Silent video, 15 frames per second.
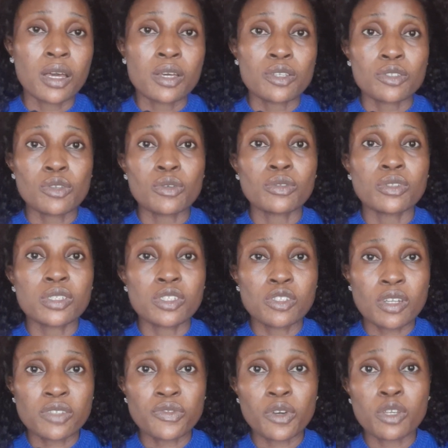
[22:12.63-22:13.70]
So it's
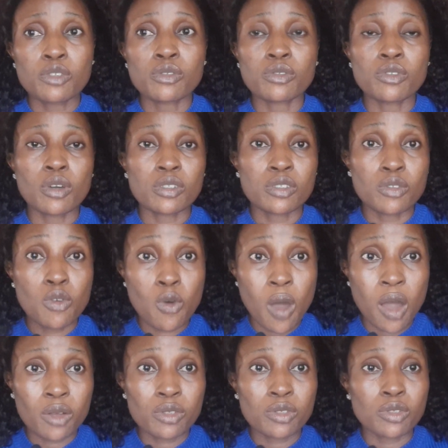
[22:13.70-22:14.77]
just for you to just go
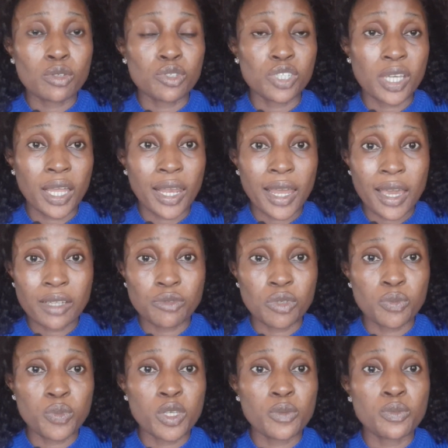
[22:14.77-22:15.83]
out, socialize
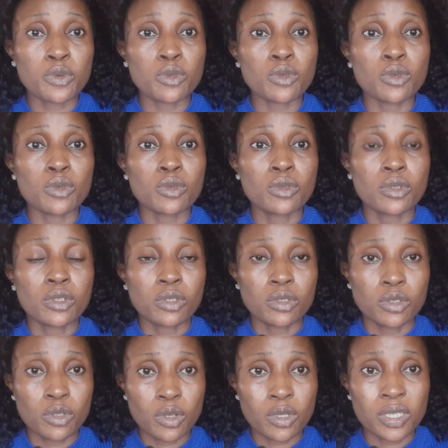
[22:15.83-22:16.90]
with people,
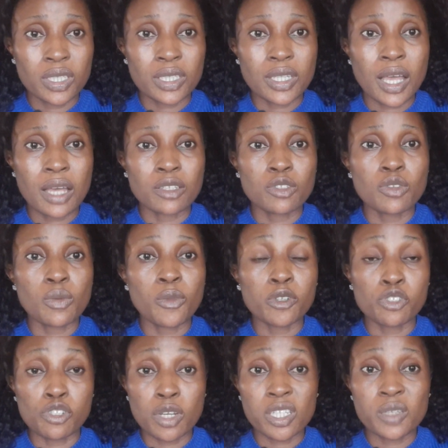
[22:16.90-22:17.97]
you understand. So,
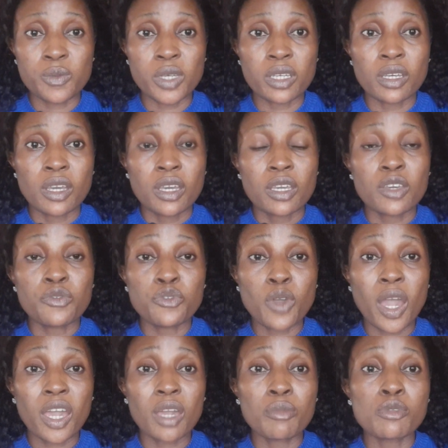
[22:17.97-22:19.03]
but trust me, if you
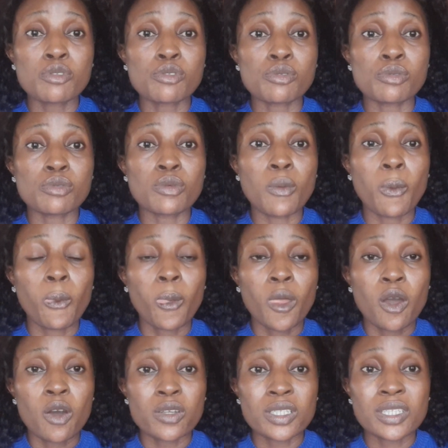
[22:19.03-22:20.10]
are able to
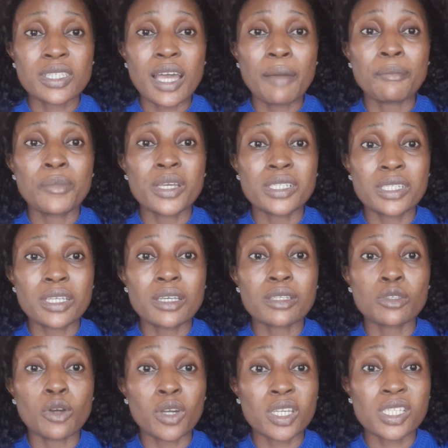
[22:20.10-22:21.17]
understand
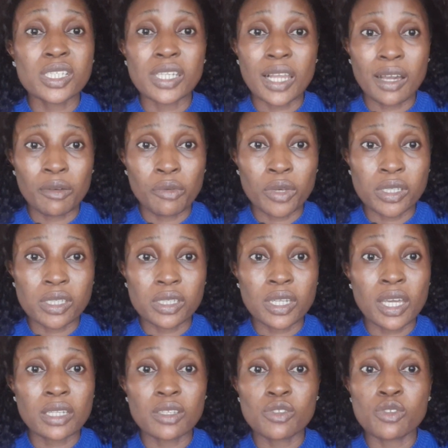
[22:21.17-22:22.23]
basic Turkish language,
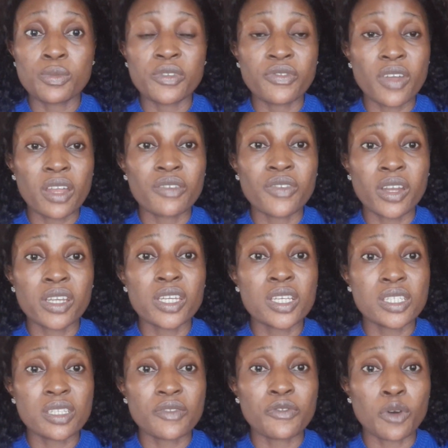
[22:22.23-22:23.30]
then it will be very, very
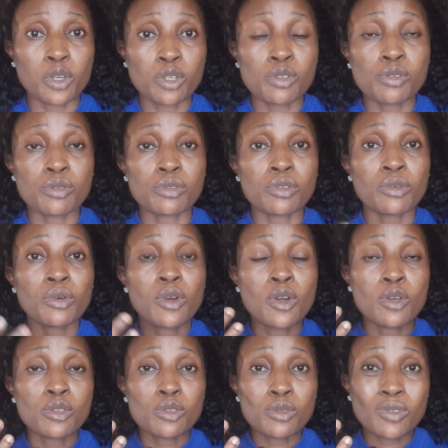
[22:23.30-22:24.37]
easy for you to
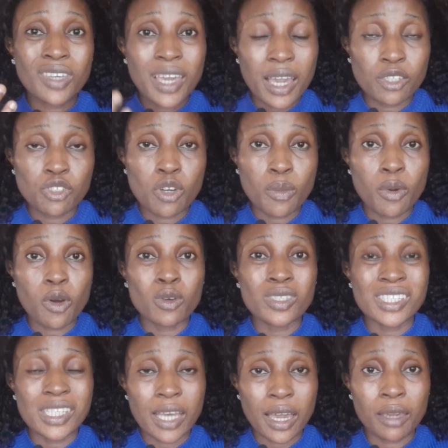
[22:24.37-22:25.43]
to get job
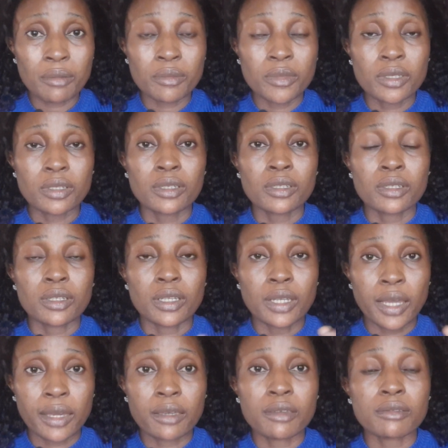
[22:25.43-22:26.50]
on time, like